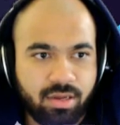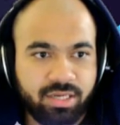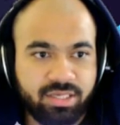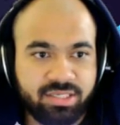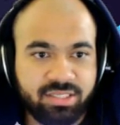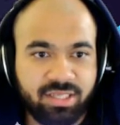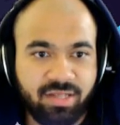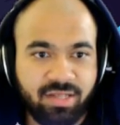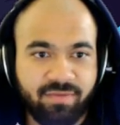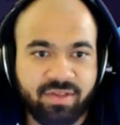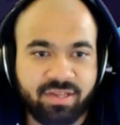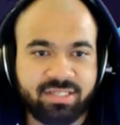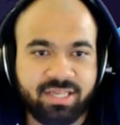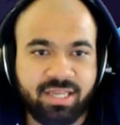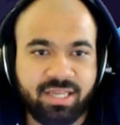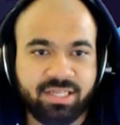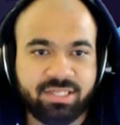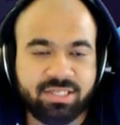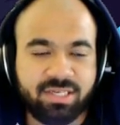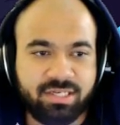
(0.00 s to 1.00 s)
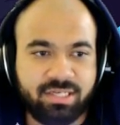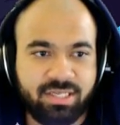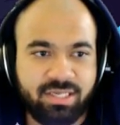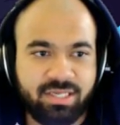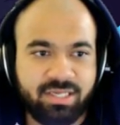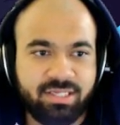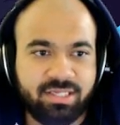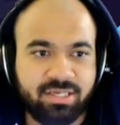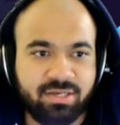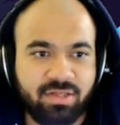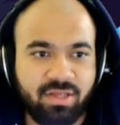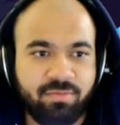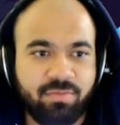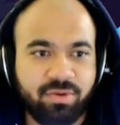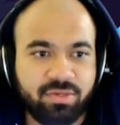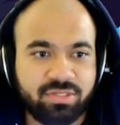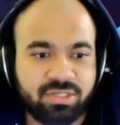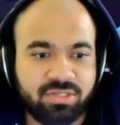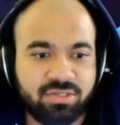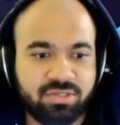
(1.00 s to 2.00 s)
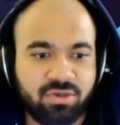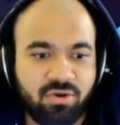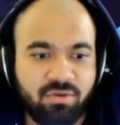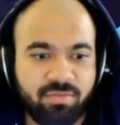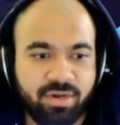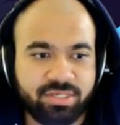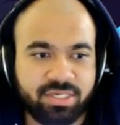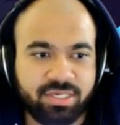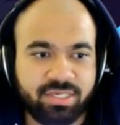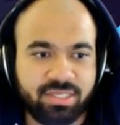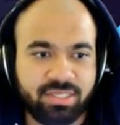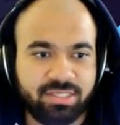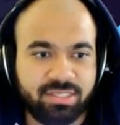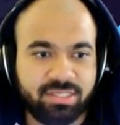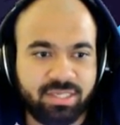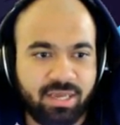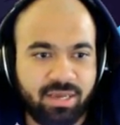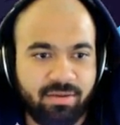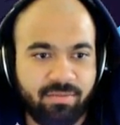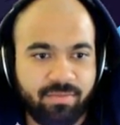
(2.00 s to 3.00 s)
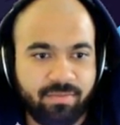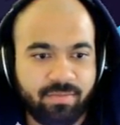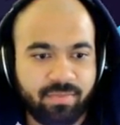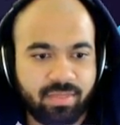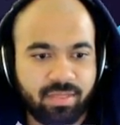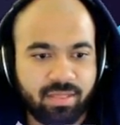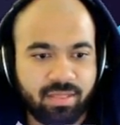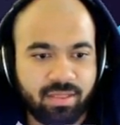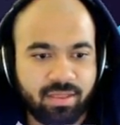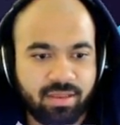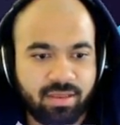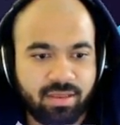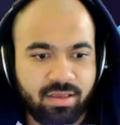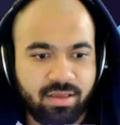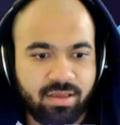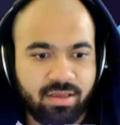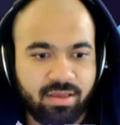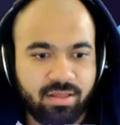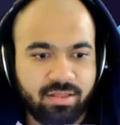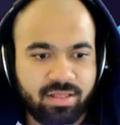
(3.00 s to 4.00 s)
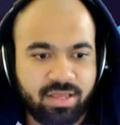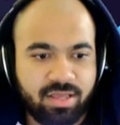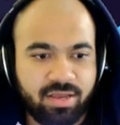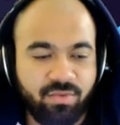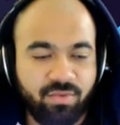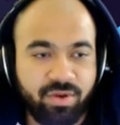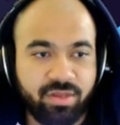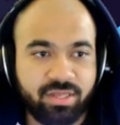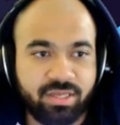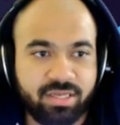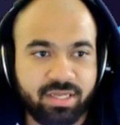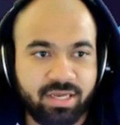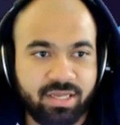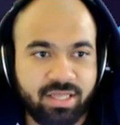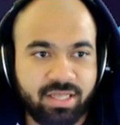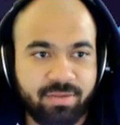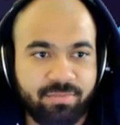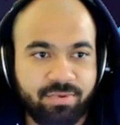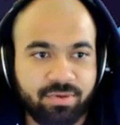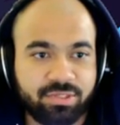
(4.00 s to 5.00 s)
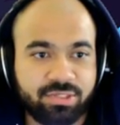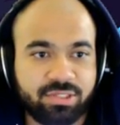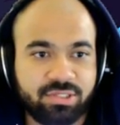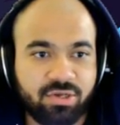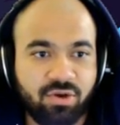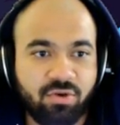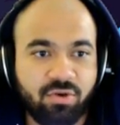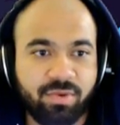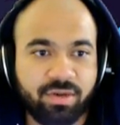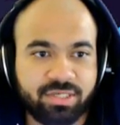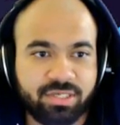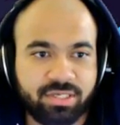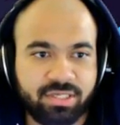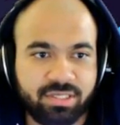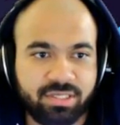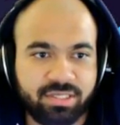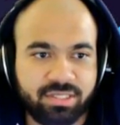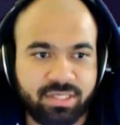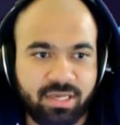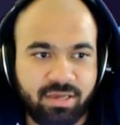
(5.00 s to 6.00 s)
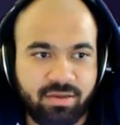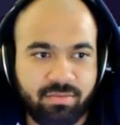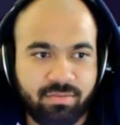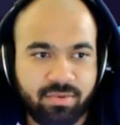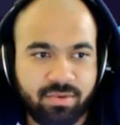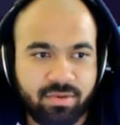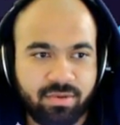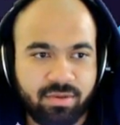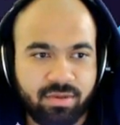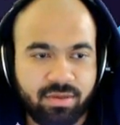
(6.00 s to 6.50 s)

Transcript: I just love the attention to detail. They put so much into this game. They really did. They put so much into this game.